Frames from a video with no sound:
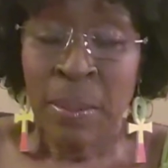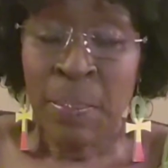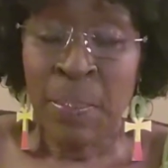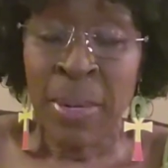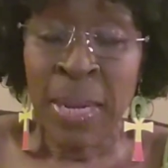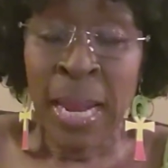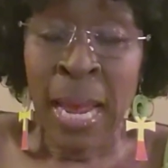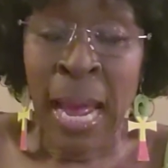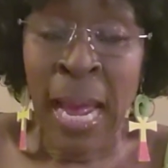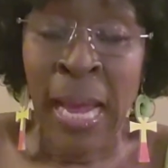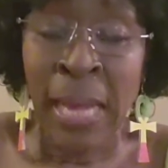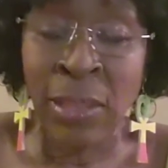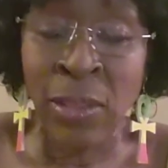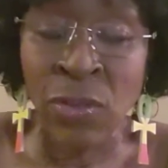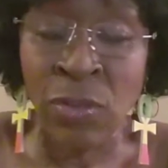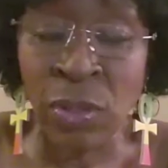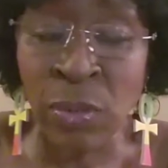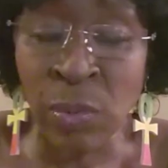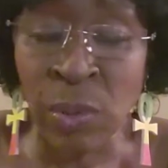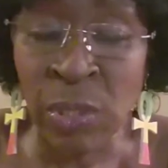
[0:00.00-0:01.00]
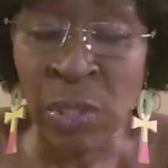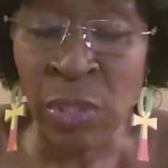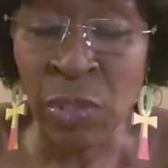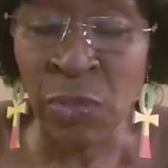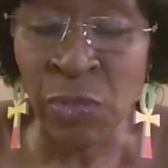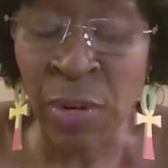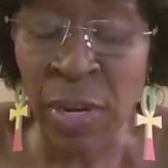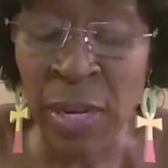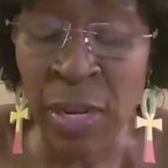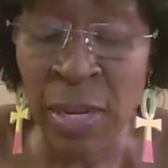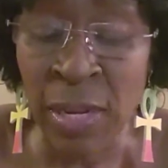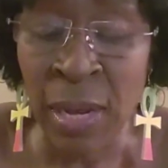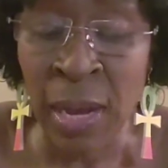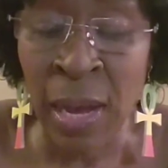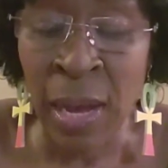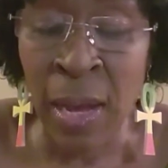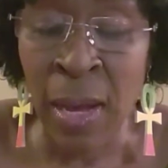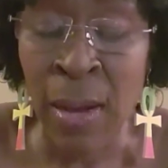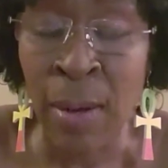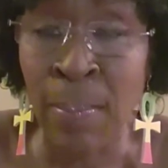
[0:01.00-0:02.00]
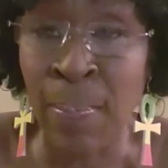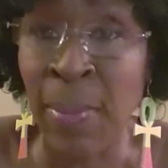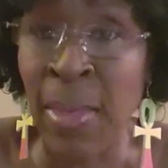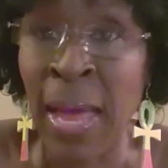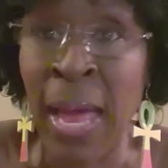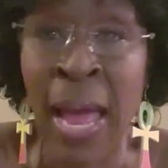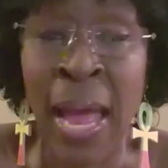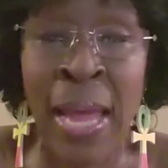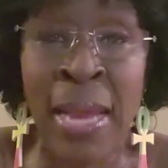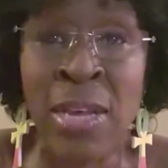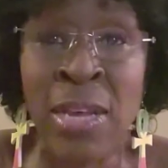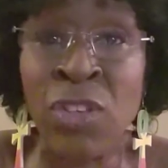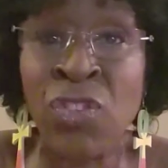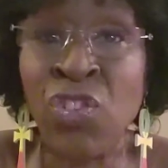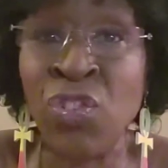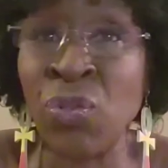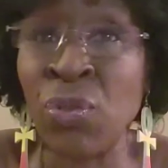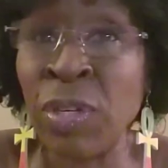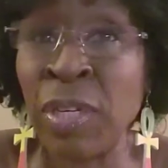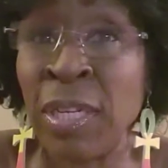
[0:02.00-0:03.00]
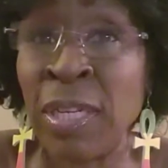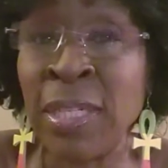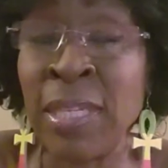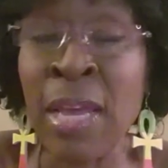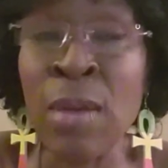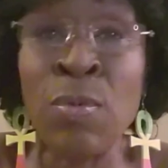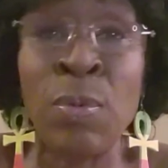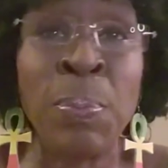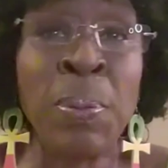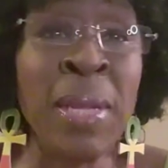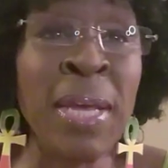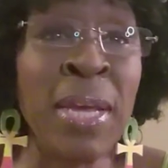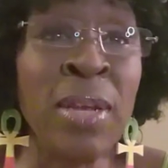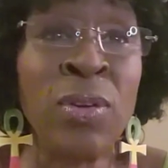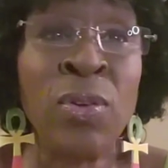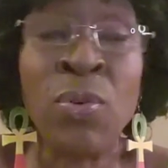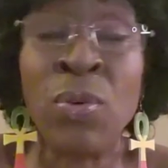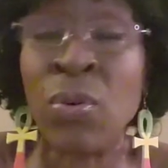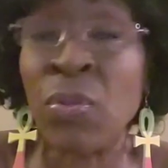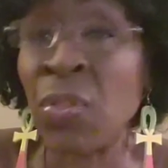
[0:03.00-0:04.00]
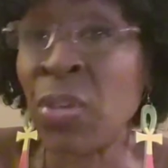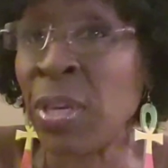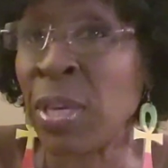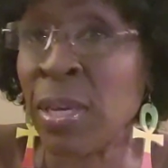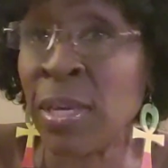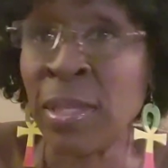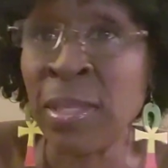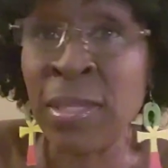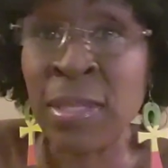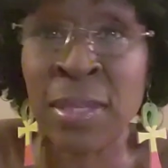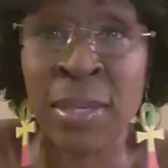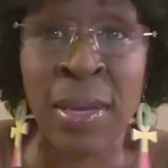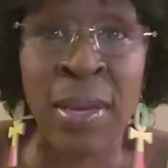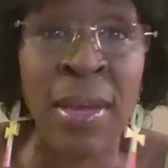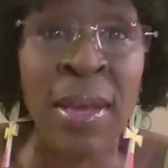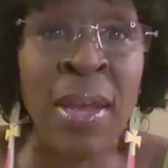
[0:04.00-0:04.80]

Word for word: But I thought it was a great, um, I enjoyed it. They were playing all the hits.